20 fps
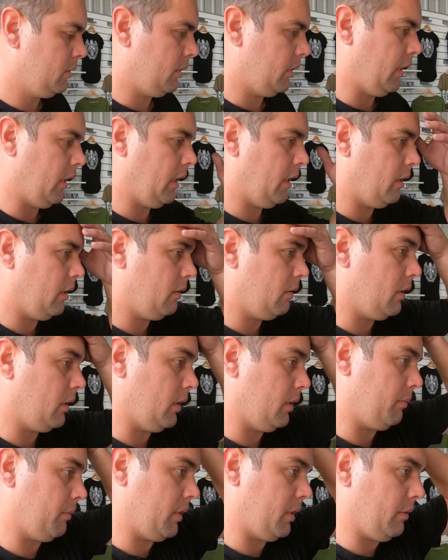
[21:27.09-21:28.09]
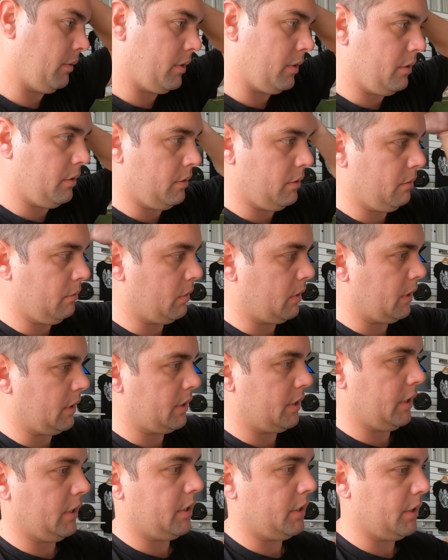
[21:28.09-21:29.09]
Now I'm going to do what I
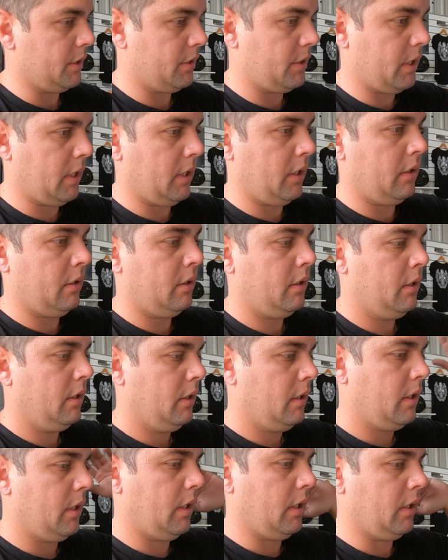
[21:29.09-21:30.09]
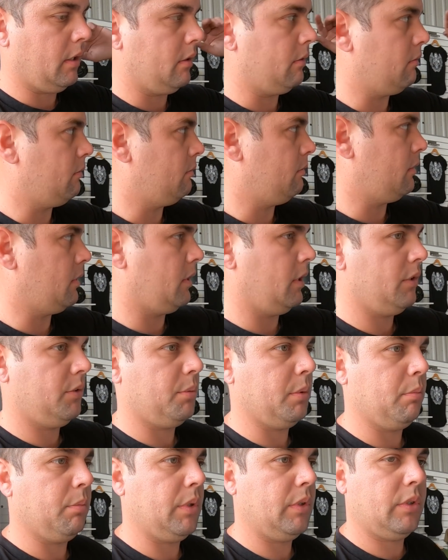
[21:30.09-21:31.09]
said just then, and
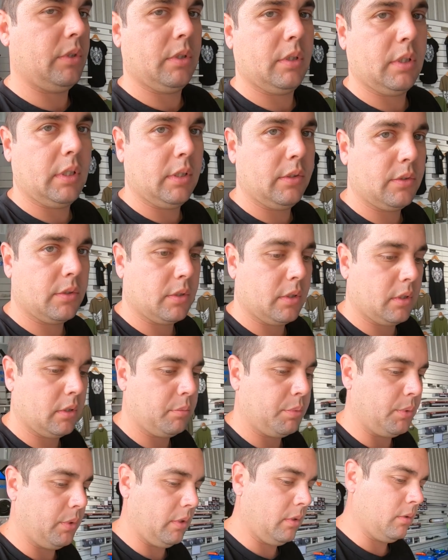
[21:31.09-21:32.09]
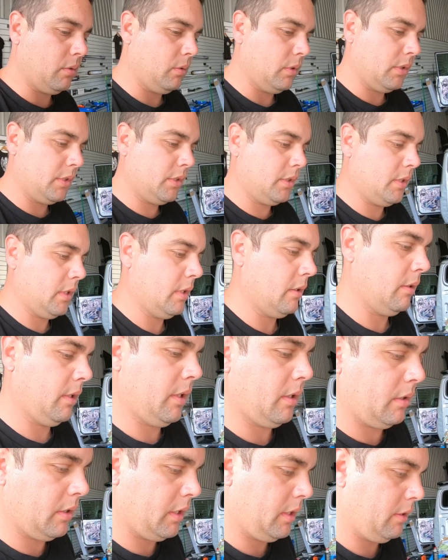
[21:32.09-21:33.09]
Ryan's been busy on the inside putting all the
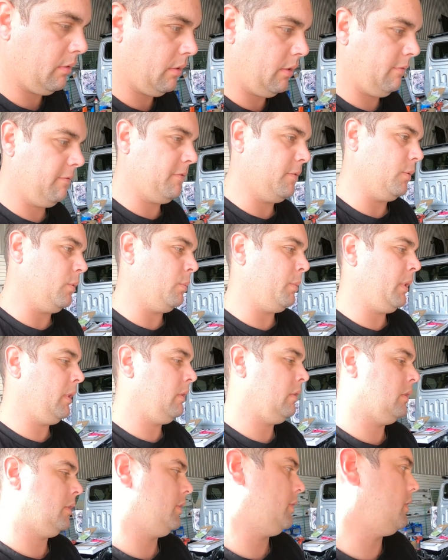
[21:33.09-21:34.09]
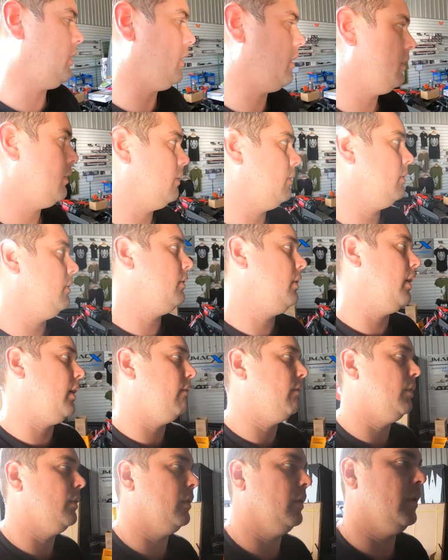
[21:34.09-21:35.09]
stereo gear in for me. So
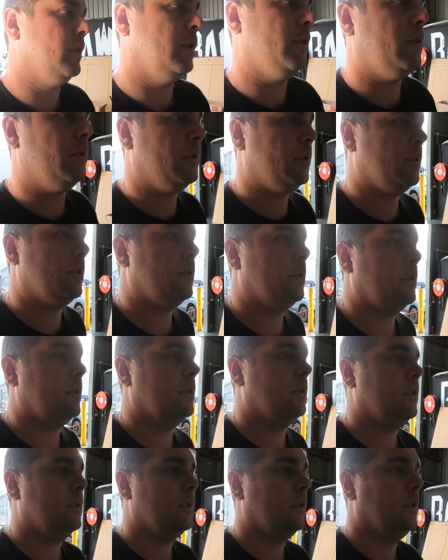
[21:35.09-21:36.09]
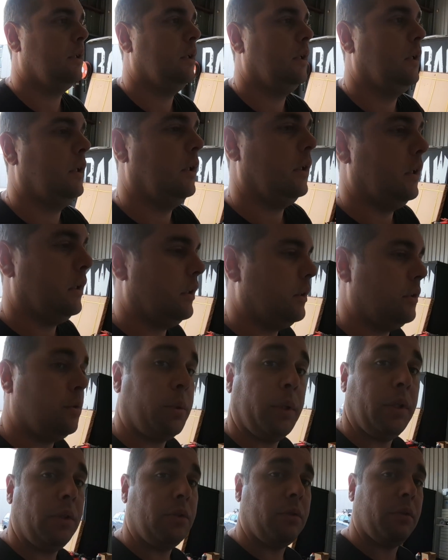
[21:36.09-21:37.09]
have a look at this.
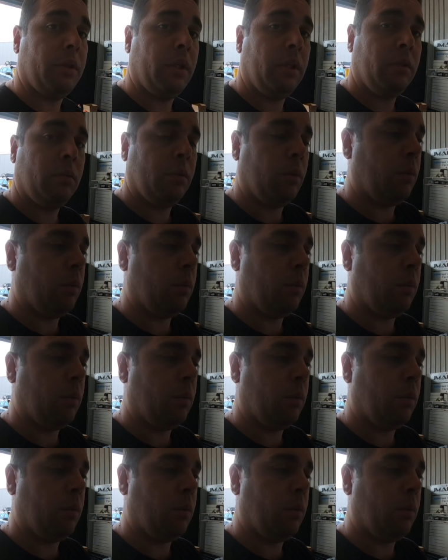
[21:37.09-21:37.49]
Tweeters are in.